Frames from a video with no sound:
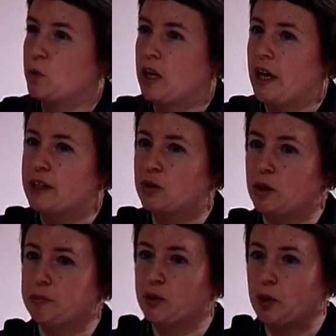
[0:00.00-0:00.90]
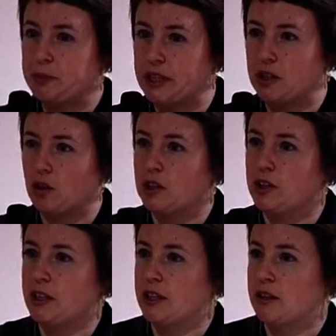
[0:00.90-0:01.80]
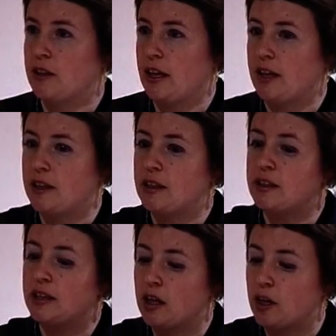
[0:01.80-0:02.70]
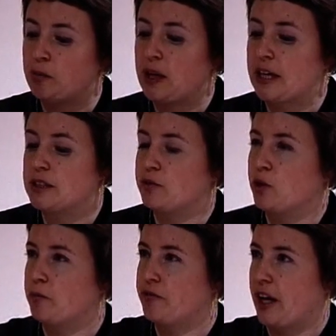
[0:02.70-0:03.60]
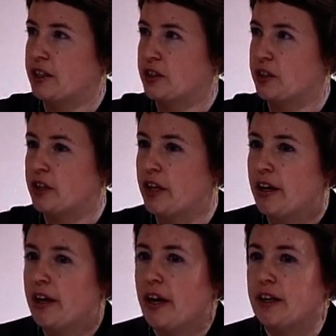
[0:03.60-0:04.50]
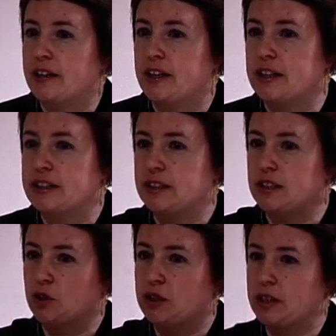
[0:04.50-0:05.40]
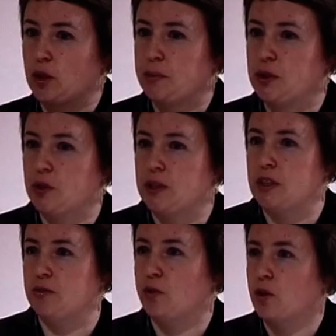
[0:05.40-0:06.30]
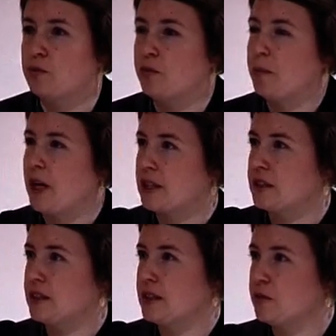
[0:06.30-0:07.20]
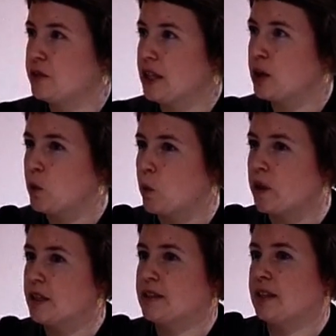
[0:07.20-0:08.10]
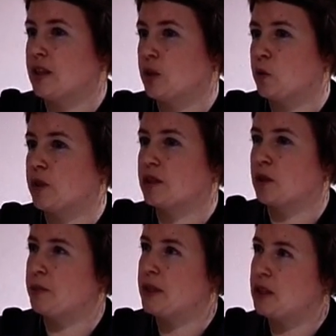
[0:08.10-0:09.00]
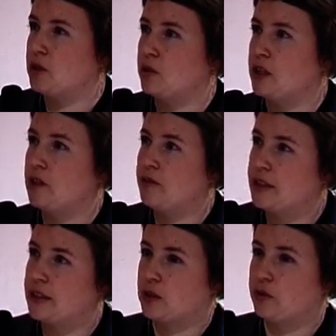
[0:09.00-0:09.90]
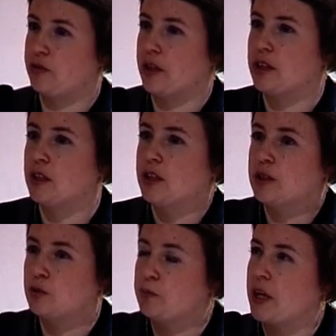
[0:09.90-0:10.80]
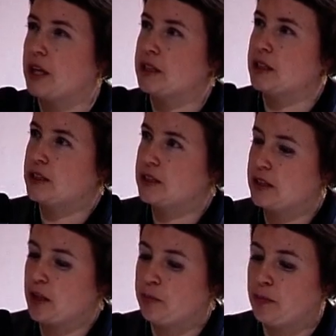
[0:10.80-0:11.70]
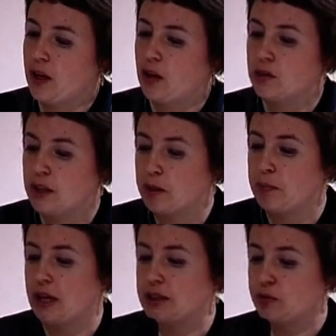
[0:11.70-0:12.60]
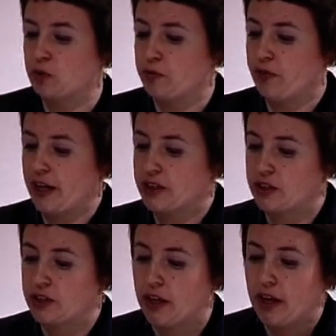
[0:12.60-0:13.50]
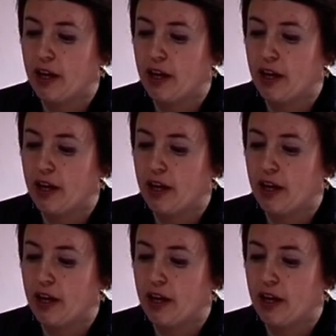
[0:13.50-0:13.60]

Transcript: would like to absorb technology in the appliance form factor. And I think that's an interesting opportunity for partners here of DataCore, as DataCore is committed to deliver their software through partners on the appliance form factor.